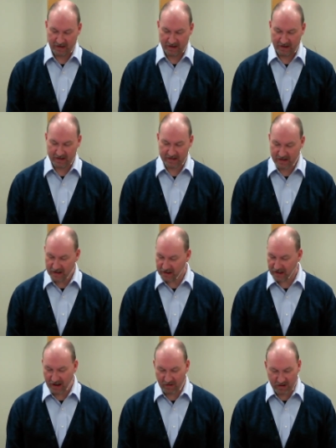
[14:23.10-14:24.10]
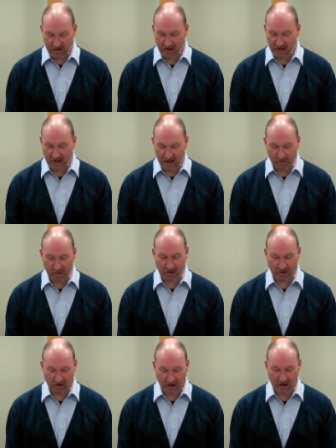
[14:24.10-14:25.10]
And suddenly, everything he had been
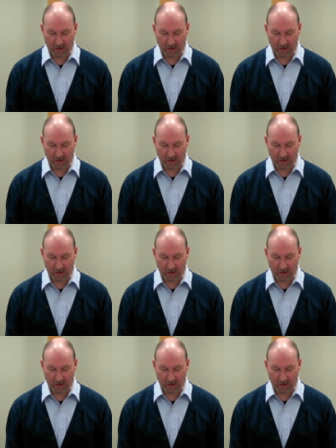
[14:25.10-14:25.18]
learning